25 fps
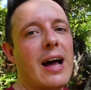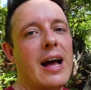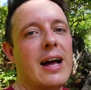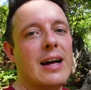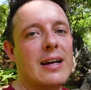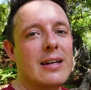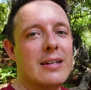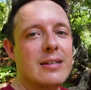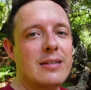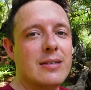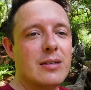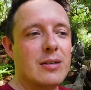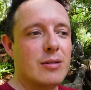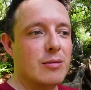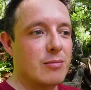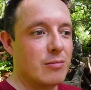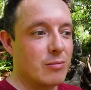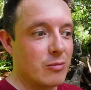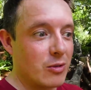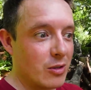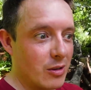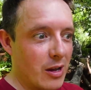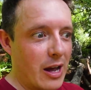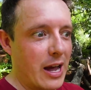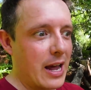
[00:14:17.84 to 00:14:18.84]
has
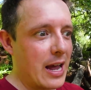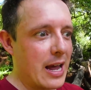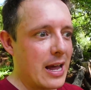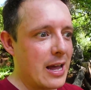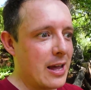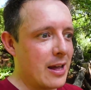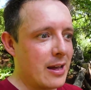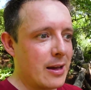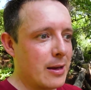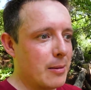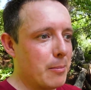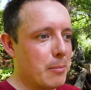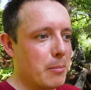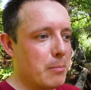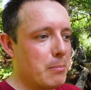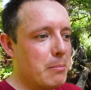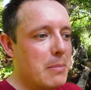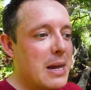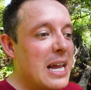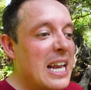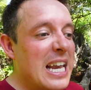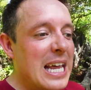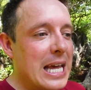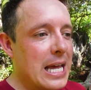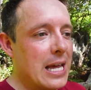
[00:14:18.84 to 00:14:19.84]
a
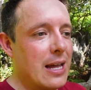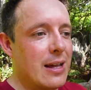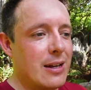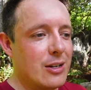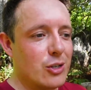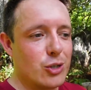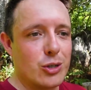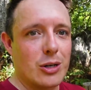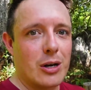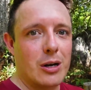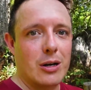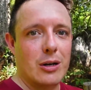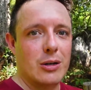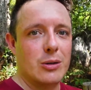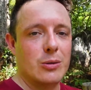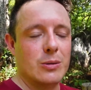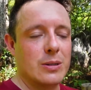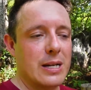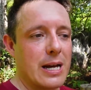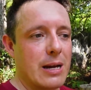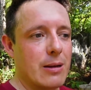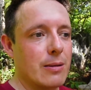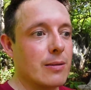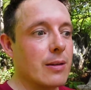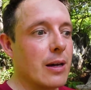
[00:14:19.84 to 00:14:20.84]
mini jungle
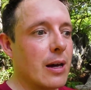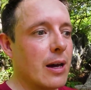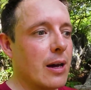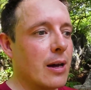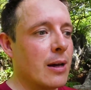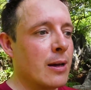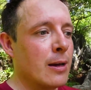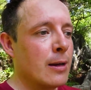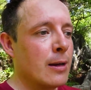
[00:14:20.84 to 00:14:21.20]
down there.